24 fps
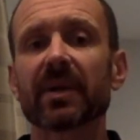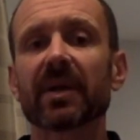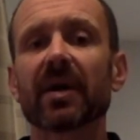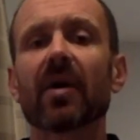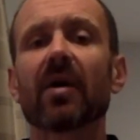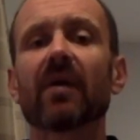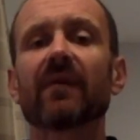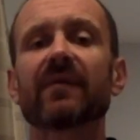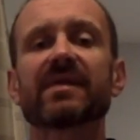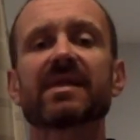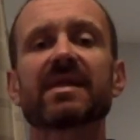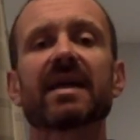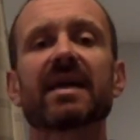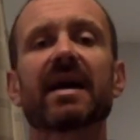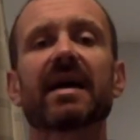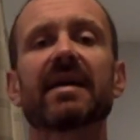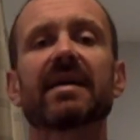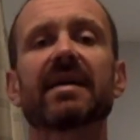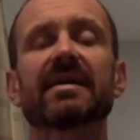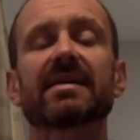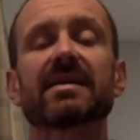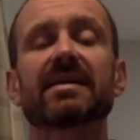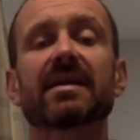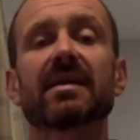And after
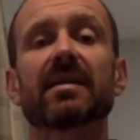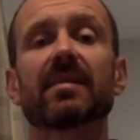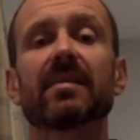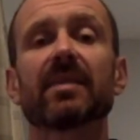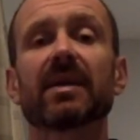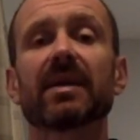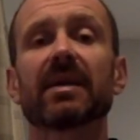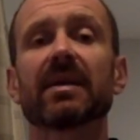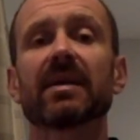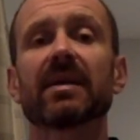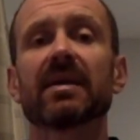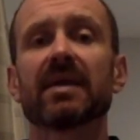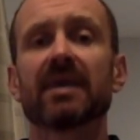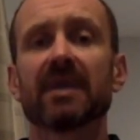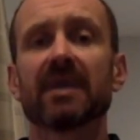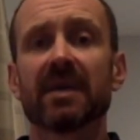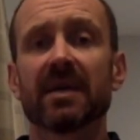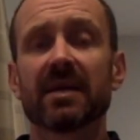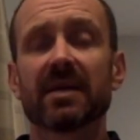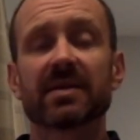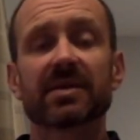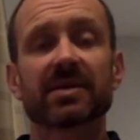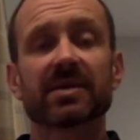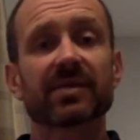that, it's going to be
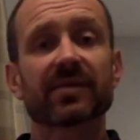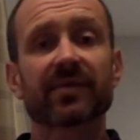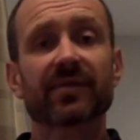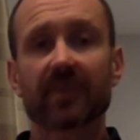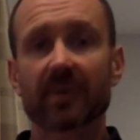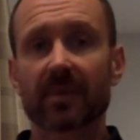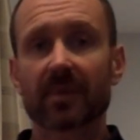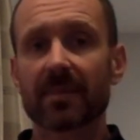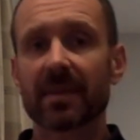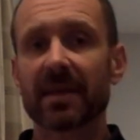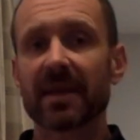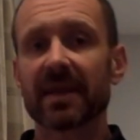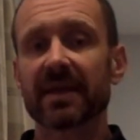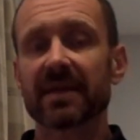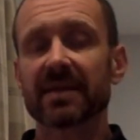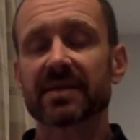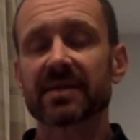just for a minute.